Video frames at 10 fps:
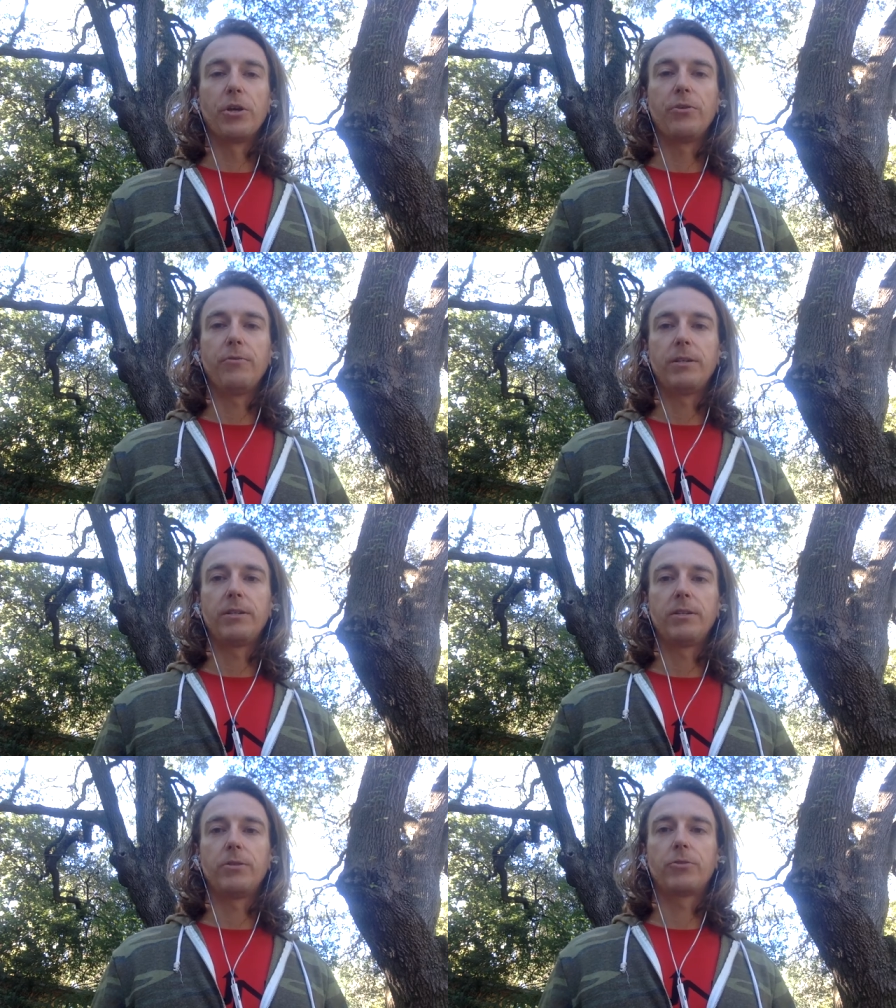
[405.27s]
You need
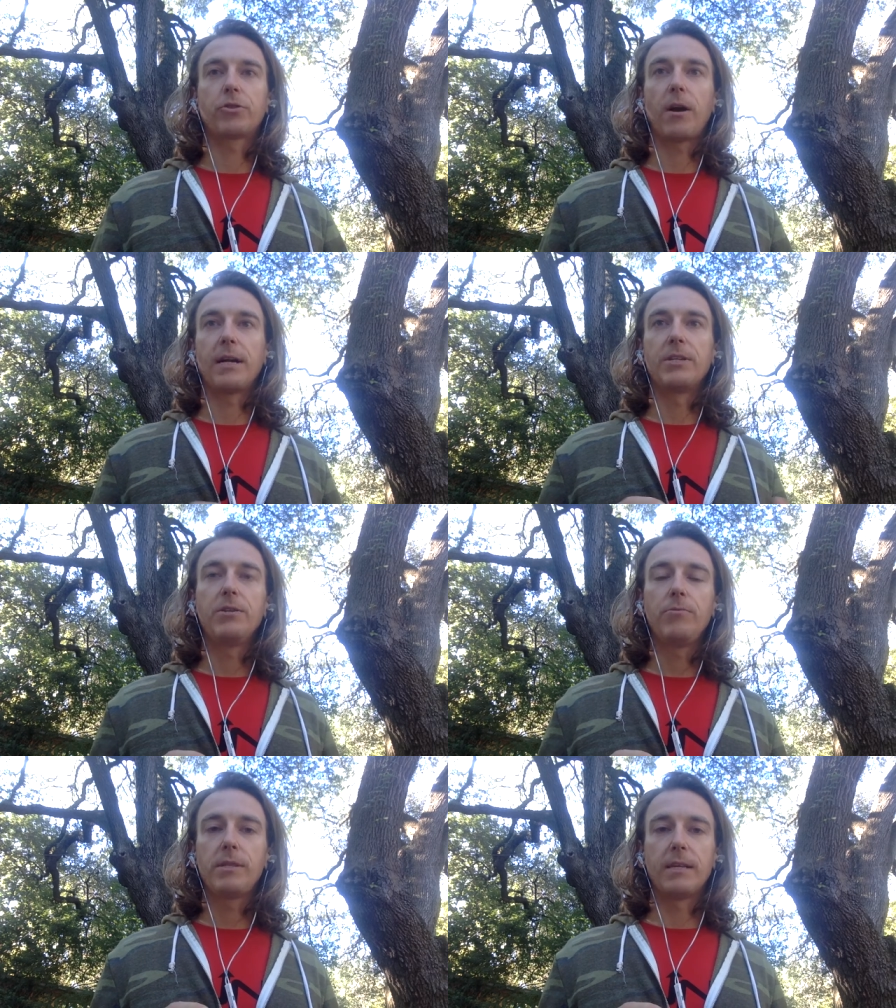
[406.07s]
to try
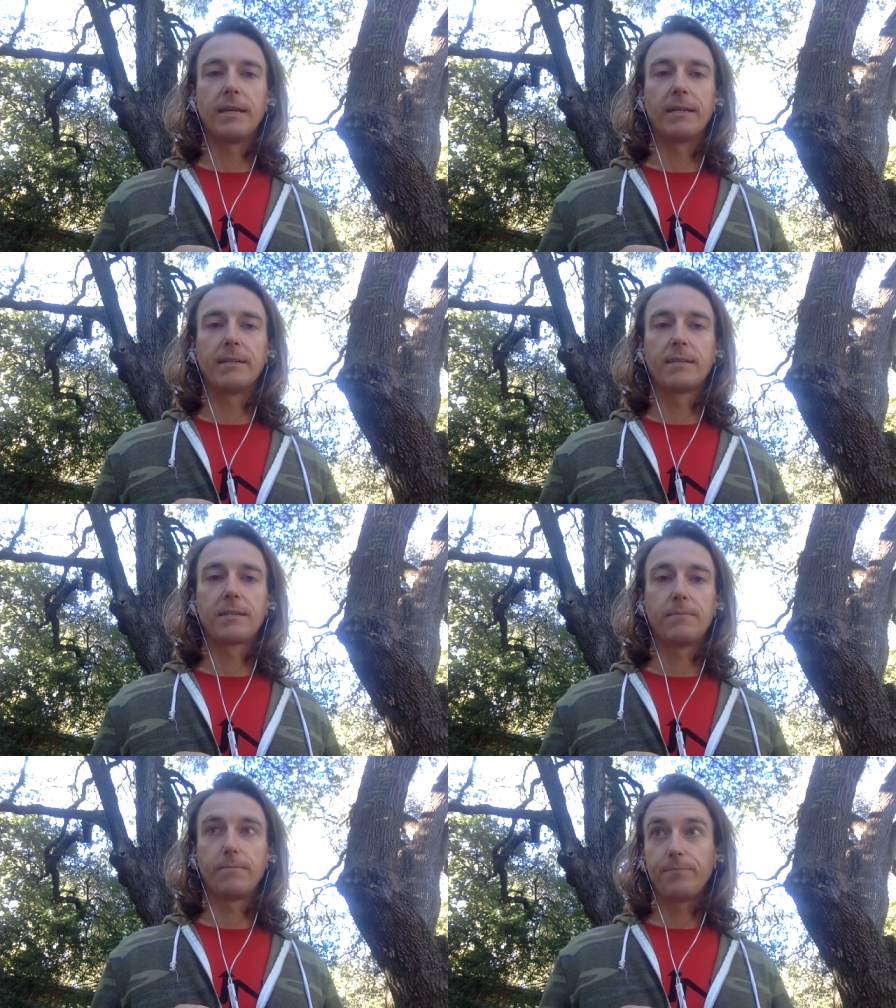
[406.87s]
new things